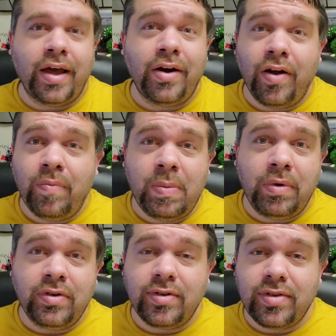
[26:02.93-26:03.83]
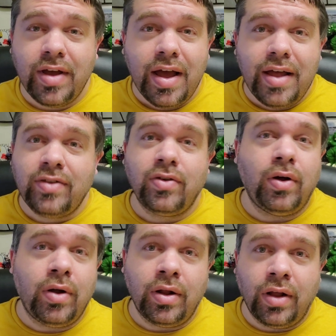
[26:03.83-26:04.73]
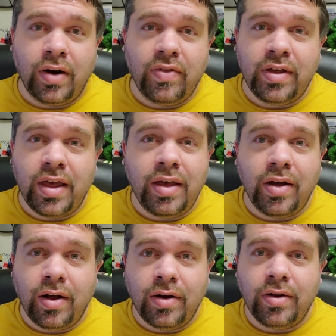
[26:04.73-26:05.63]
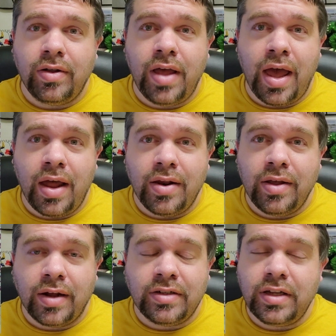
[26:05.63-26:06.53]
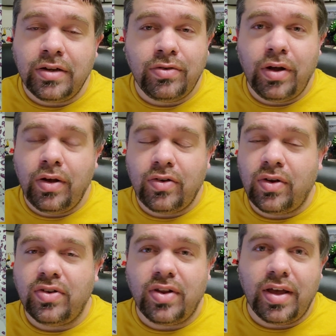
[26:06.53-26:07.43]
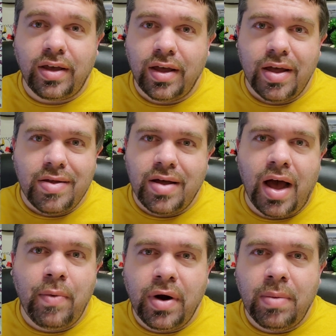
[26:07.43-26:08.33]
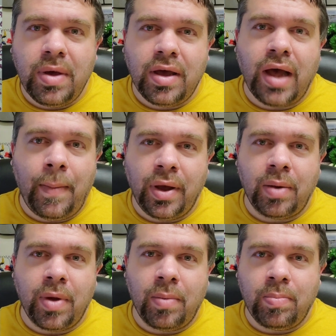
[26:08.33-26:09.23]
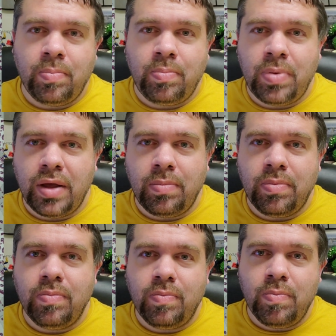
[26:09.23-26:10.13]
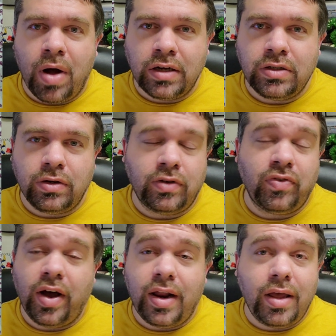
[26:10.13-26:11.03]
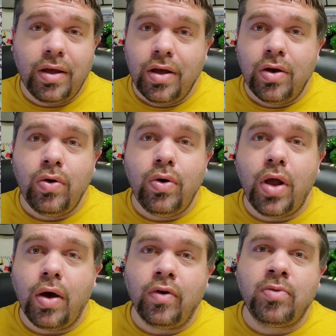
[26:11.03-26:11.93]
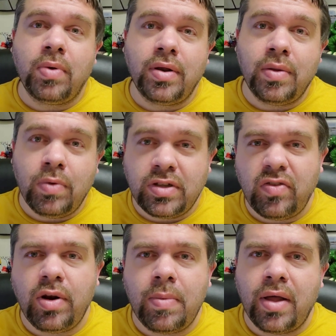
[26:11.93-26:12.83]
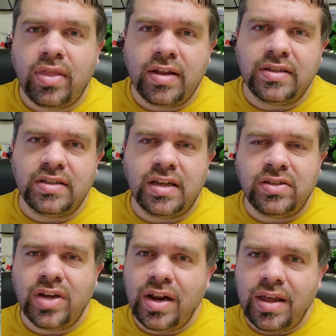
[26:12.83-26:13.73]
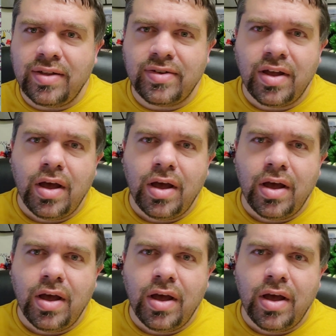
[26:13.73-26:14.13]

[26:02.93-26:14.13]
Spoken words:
I don't know, people just saw a lot of the King Kong and Godzilla trailers, and it's like, I want to make a comic about big monsters fighting. Who knows? But what's different about this is that Jenny is